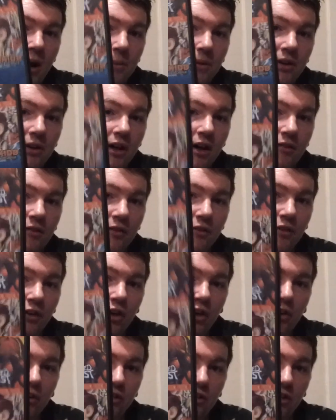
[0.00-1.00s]
But I'm happy to
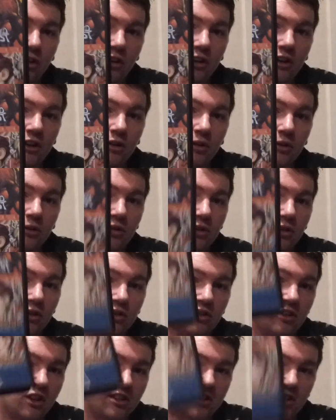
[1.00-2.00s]
have it for Gunstar
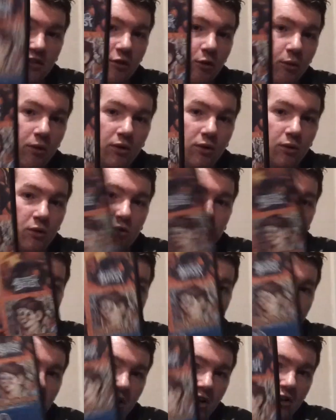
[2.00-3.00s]
Heroes, because as
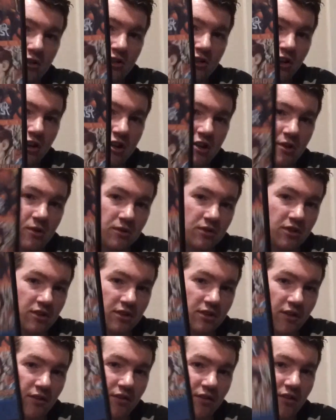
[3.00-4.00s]
everyone knows, Gunstar
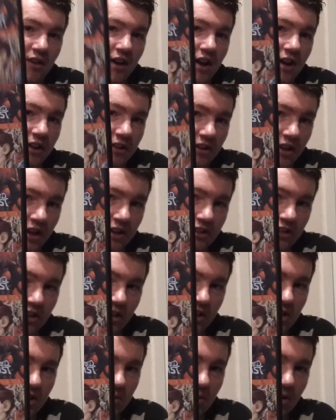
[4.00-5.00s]
Heroes is a
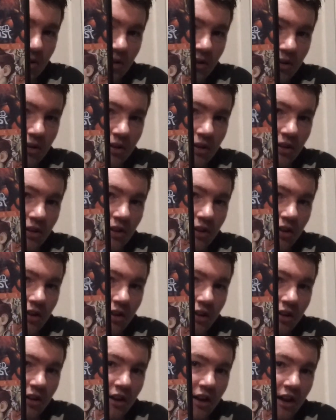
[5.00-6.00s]
fantastic game.
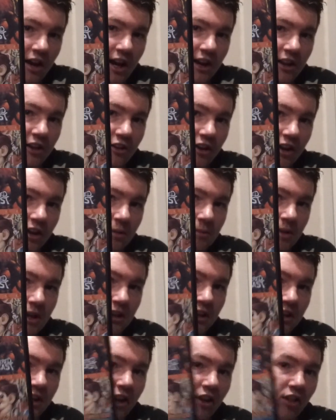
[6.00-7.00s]
Highly
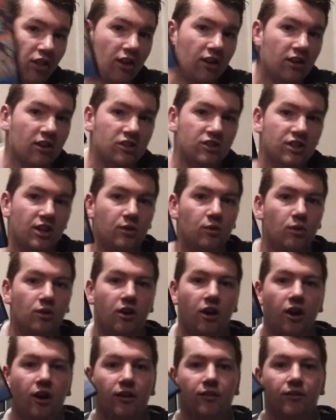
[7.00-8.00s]
recommend, and I think the
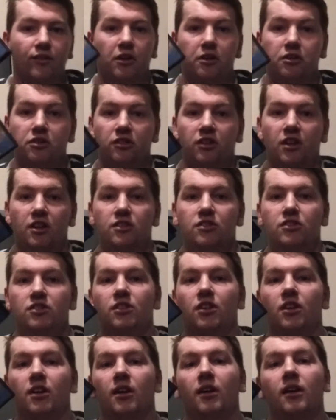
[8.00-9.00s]
single cart version
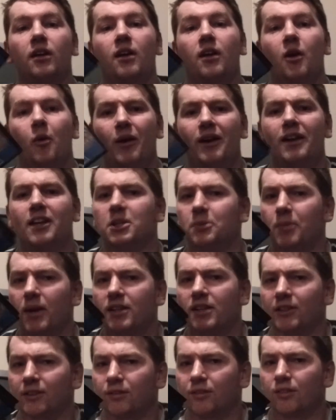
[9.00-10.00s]
is
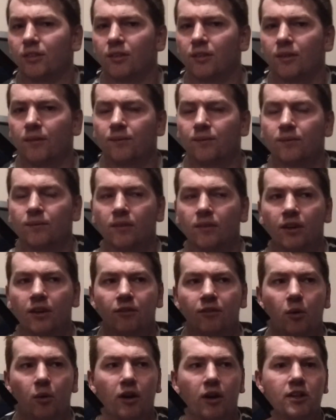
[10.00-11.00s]
quite expensive
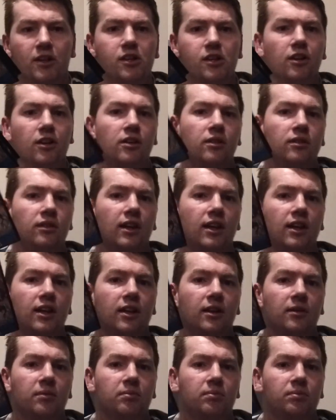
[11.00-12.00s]
for what I hear.
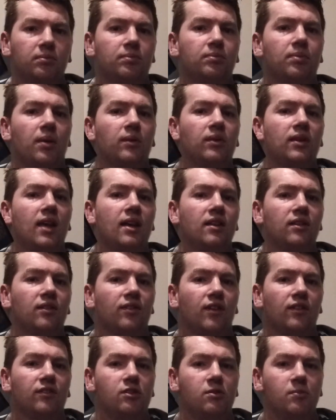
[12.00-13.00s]

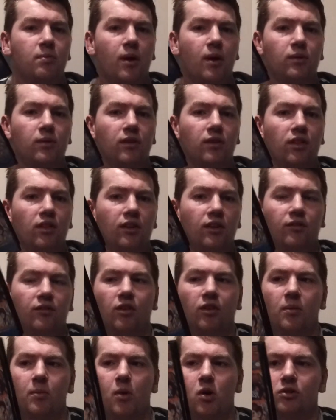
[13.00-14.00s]
About £10 to £15 I
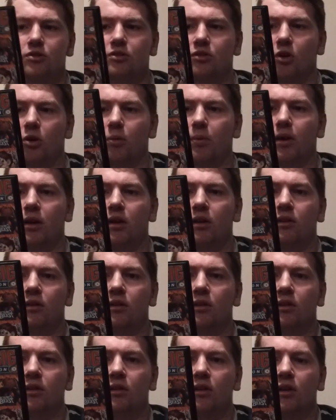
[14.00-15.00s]
think for a box
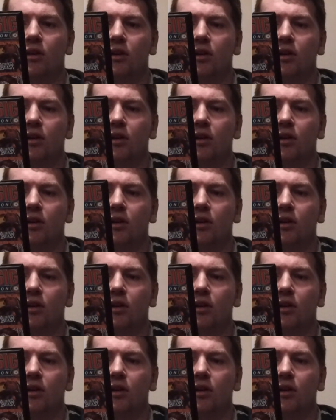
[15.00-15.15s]
copy.